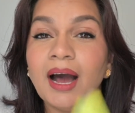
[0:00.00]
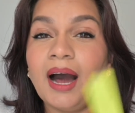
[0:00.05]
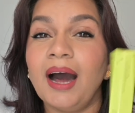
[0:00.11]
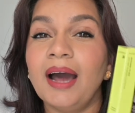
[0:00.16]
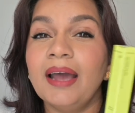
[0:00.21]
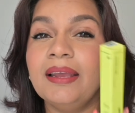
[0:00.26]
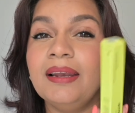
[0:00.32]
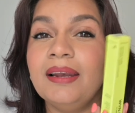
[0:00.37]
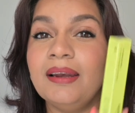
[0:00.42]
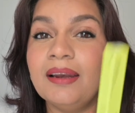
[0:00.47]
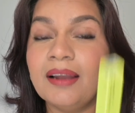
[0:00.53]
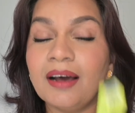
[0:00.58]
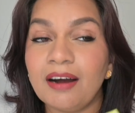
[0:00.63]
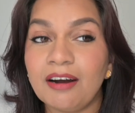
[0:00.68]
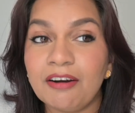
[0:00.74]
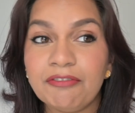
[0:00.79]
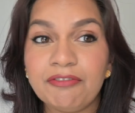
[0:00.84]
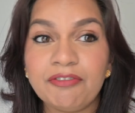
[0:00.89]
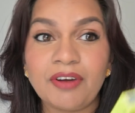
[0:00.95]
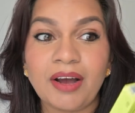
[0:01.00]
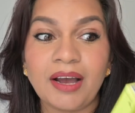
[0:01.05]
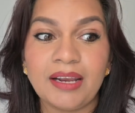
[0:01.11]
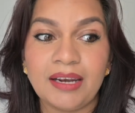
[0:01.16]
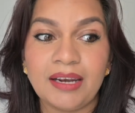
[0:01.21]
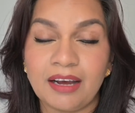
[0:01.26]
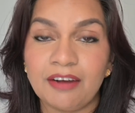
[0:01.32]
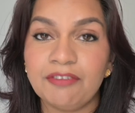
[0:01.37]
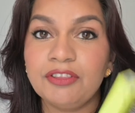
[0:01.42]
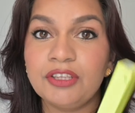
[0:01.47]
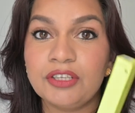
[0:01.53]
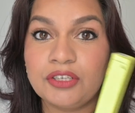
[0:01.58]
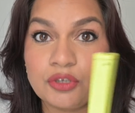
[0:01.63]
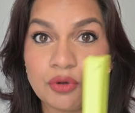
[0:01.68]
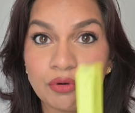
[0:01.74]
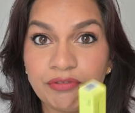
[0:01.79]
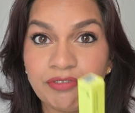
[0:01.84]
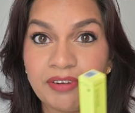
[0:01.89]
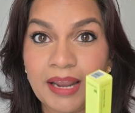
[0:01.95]
I love the
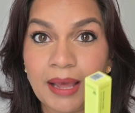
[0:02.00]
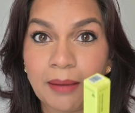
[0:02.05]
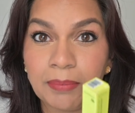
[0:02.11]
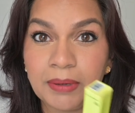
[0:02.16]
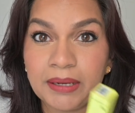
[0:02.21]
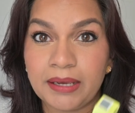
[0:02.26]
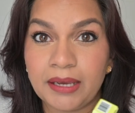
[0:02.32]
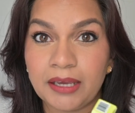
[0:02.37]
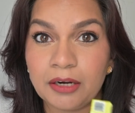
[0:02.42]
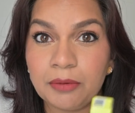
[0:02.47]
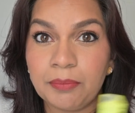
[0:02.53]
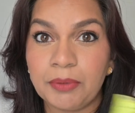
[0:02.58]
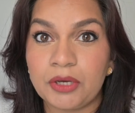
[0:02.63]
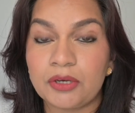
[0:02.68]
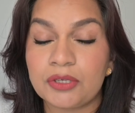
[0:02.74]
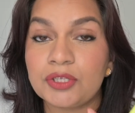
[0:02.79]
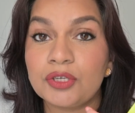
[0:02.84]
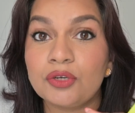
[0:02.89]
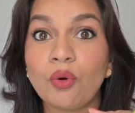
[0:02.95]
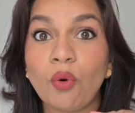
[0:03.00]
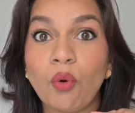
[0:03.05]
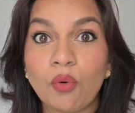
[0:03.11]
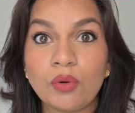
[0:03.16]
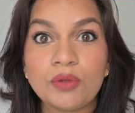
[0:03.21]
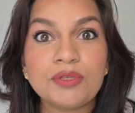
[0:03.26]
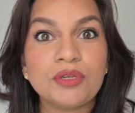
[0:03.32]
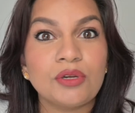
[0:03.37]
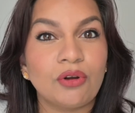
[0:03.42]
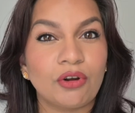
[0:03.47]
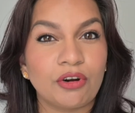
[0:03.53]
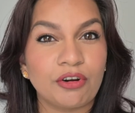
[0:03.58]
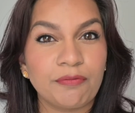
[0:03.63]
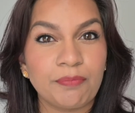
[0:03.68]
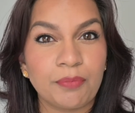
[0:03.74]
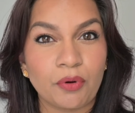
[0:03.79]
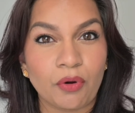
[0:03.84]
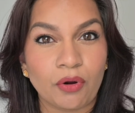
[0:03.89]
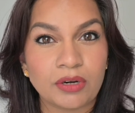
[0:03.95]
doe fill applicator because it holds a lot
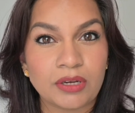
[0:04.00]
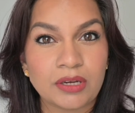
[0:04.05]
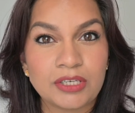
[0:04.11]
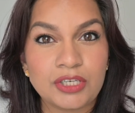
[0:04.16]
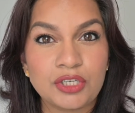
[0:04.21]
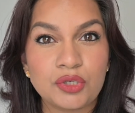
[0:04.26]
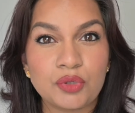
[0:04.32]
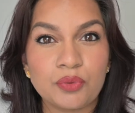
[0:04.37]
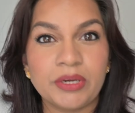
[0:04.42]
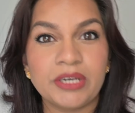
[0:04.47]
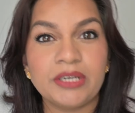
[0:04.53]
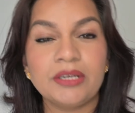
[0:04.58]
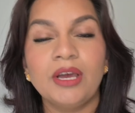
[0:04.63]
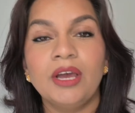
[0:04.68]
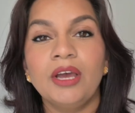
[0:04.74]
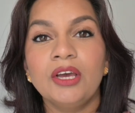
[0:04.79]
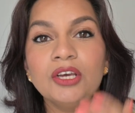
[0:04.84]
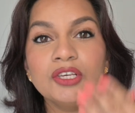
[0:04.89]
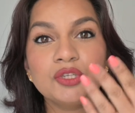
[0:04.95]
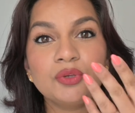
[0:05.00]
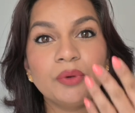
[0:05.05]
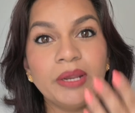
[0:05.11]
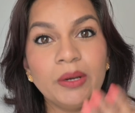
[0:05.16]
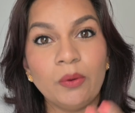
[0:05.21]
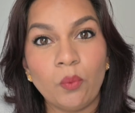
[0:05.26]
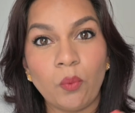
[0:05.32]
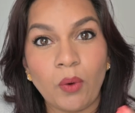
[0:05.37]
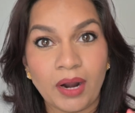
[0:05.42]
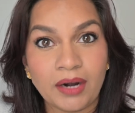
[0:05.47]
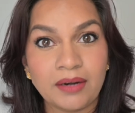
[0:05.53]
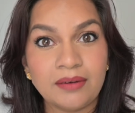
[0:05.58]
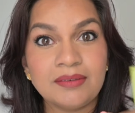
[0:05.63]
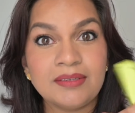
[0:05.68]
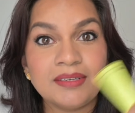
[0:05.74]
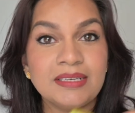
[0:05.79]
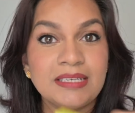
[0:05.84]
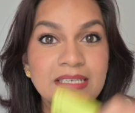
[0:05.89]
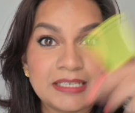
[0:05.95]
of product into it. So in
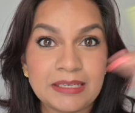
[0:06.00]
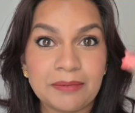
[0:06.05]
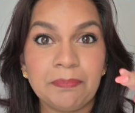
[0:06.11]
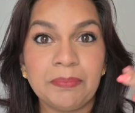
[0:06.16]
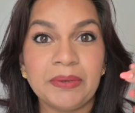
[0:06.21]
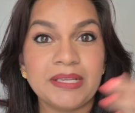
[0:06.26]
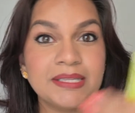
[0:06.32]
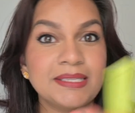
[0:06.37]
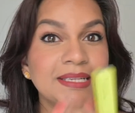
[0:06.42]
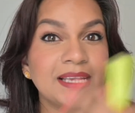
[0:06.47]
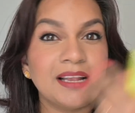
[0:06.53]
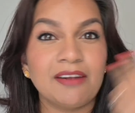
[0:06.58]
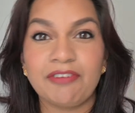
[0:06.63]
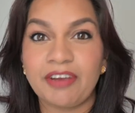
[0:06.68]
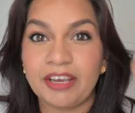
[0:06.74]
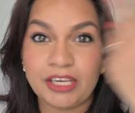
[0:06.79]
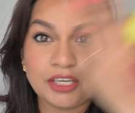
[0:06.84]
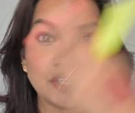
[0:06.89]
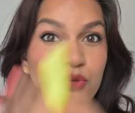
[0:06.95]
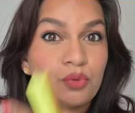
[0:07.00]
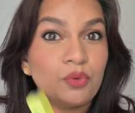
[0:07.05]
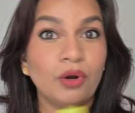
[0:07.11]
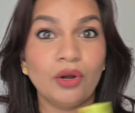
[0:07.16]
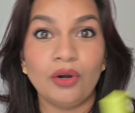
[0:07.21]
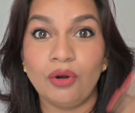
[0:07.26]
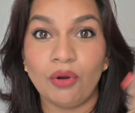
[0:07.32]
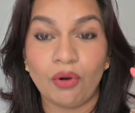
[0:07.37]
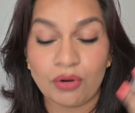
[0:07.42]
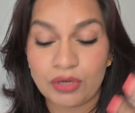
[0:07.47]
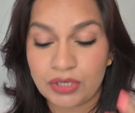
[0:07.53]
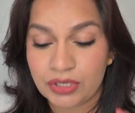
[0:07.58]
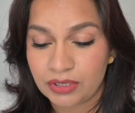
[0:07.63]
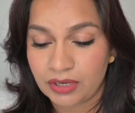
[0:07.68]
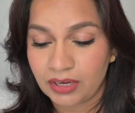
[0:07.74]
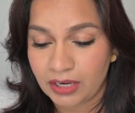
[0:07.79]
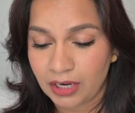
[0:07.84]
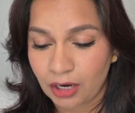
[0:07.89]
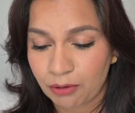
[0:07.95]
one dip itself, I can do a lot
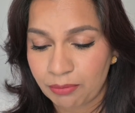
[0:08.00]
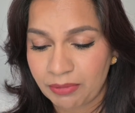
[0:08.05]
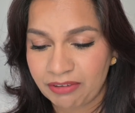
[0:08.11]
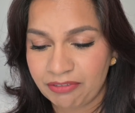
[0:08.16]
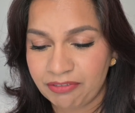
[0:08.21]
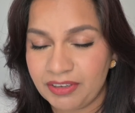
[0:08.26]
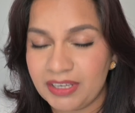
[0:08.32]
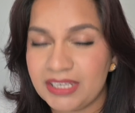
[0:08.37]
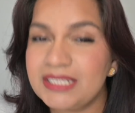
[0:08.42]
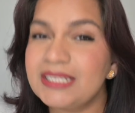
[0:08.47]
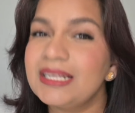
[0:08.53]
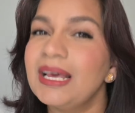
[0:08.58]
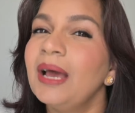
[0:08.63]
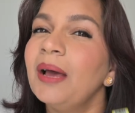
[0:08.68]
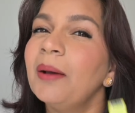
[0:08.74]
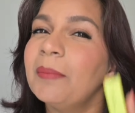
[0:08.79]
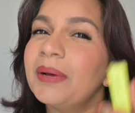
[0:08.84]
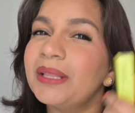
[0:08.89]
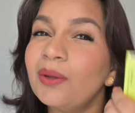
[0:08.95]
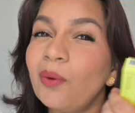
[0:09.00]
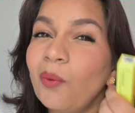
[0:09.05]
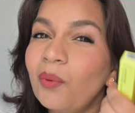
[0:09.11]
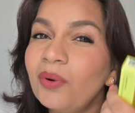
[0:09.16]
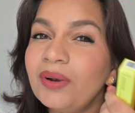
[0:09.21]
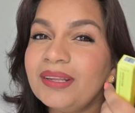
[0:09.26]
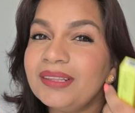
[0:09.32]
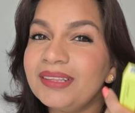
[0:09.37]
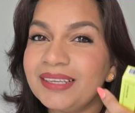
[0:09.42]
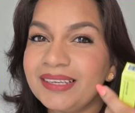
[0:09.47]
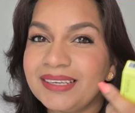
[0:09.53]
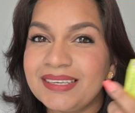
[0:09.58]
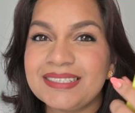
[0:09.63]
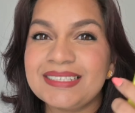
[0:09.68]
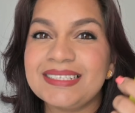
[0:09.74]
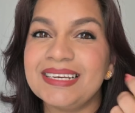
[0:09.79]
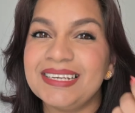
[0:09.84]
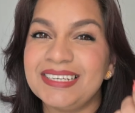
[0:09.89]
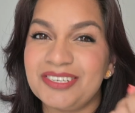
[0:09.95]
around my face. But the only thing
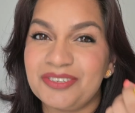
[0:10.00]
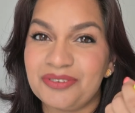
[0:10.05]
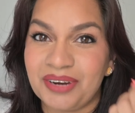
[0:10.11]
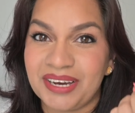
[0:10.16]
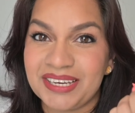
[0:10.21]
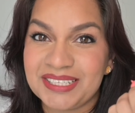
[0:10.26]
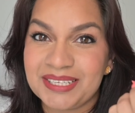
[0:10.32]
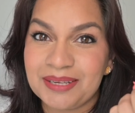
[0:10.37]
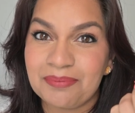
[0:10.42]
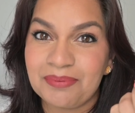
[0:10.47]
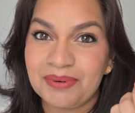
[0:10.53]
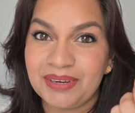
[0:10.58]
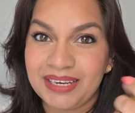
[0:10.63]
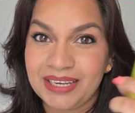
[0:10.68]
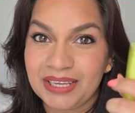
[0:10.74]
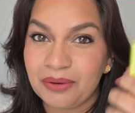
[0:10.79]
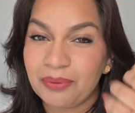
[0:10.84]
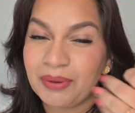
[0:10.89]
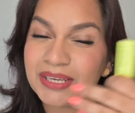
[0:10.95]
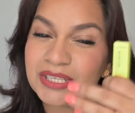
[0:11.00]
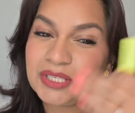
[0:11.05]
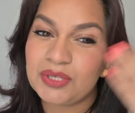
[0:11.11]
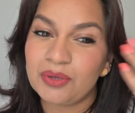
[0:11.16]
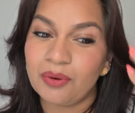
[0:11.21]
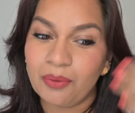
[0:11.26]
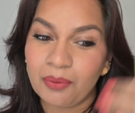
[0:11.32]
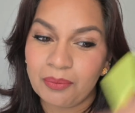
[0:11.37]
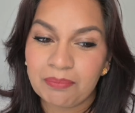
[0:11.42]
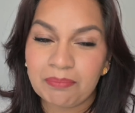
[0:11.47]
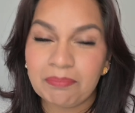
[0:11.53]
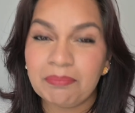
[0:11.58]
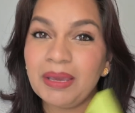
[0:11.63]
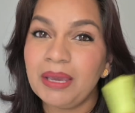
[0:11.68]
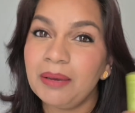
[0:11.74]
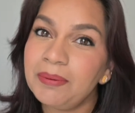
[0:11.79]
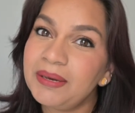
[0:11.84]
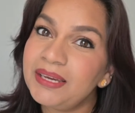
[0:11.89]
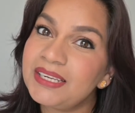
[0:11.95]
is it dries up really quick. So
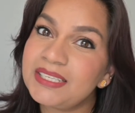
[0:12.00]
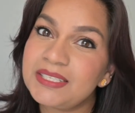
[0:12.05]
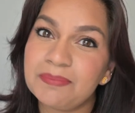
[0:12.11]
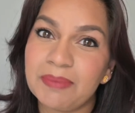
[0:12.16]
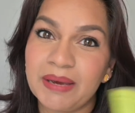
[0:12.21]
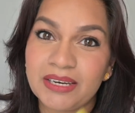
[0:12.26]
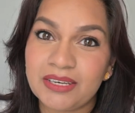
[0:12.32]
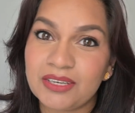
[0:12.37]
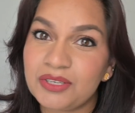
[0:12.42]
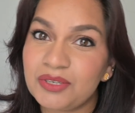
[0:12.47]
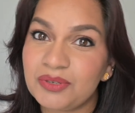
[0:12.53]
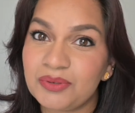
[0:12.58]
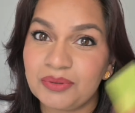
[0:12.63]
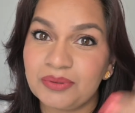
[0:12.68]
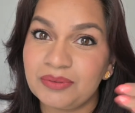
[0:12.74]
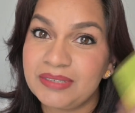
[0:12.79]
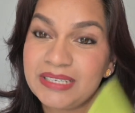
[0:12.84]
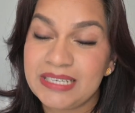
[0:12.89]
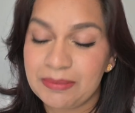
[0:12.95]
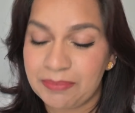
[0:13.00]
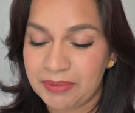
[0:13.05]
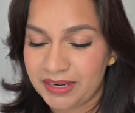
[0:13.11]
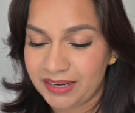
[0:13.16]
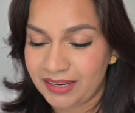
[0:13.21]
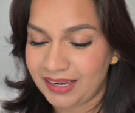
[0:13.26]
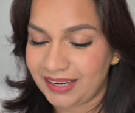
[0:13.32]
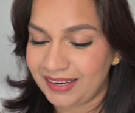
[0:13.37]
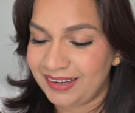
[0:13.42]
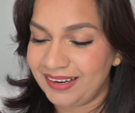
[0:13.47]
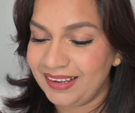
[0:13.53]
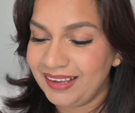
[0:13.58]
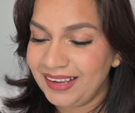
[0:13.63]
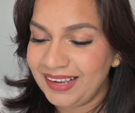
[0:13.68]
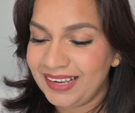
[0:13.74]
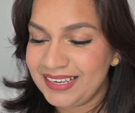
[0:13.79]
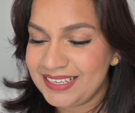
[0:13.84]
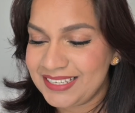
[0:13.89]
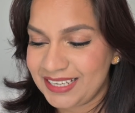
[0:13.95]
maybe it is better to dip it in and
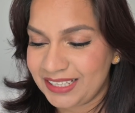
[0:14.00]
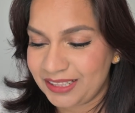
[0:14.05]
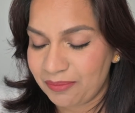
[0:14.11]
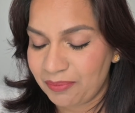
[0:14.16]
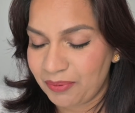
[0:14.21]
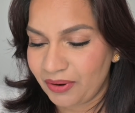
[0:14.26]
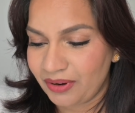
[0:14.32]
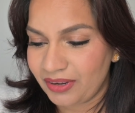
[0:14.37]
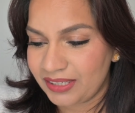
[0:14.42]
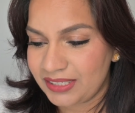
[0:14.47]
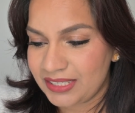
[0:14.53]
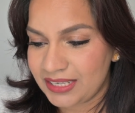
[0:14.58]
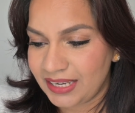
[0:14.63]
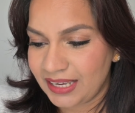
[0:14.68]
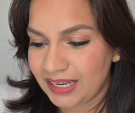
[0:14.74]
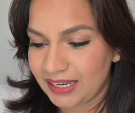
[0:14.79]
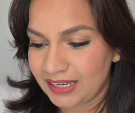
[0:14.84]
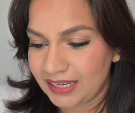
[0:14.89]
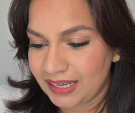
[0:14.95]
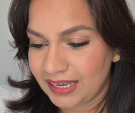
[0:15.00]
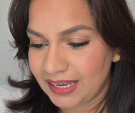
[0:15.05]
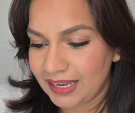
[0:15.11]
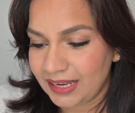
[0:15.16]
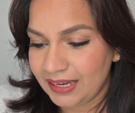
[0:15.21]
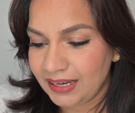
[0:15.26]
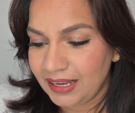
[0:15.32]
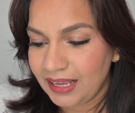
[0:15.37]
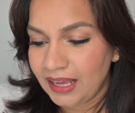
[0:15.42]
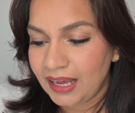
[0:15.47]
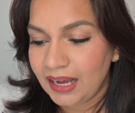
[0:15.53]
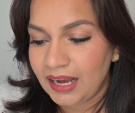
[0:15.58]
take the product again and again.